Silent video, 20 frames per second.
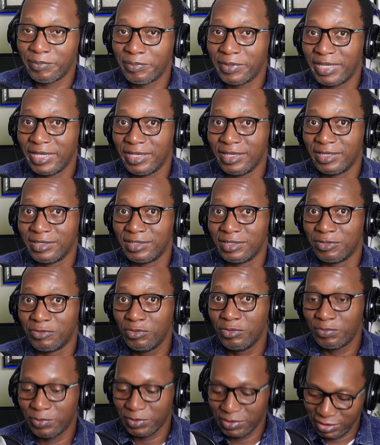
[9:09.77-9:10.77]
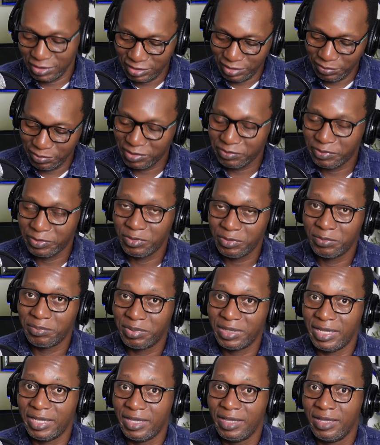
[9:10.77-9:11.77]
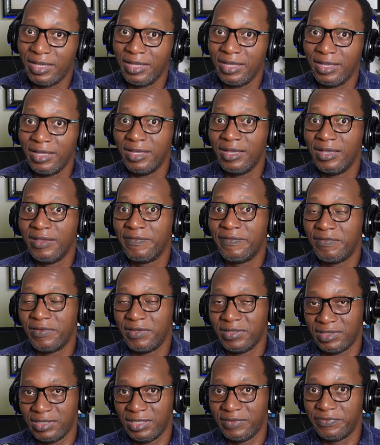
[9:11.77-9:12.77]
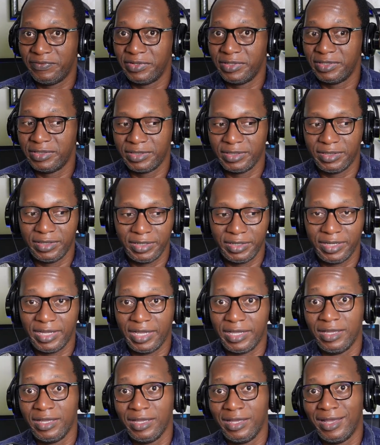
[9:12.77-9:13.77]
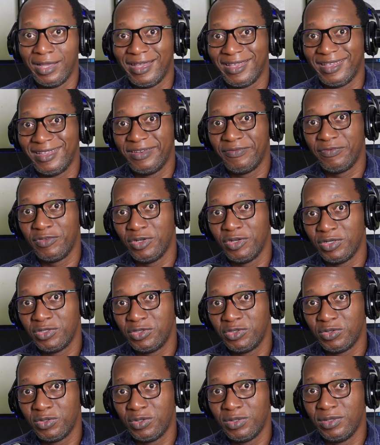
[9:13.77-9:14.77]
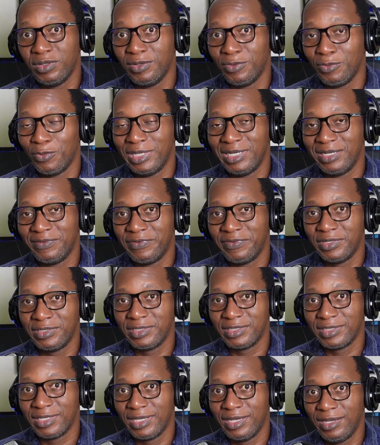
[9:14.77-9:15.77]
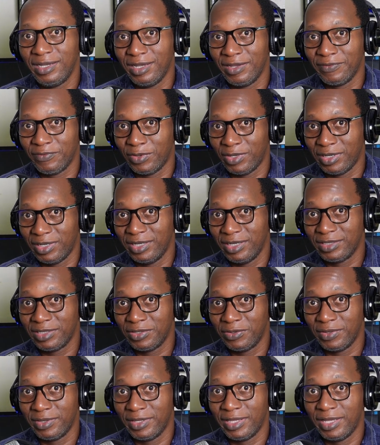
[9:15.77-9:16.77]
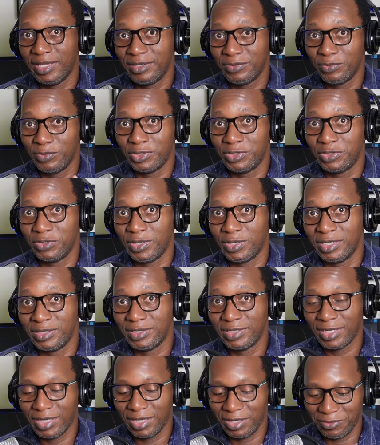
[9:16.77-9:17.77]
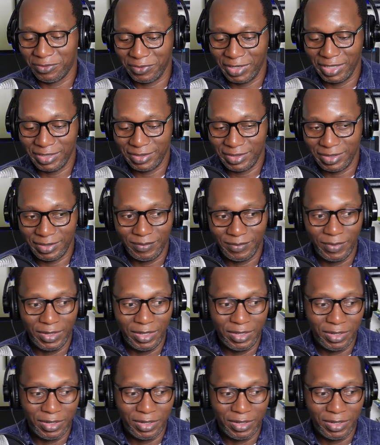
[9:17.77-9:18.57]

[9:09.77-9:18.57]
playing it in root position, but we could play first inversion. Okay, again, if you're not sure what inversions are, I've got a lesson on that, which you can check out right here.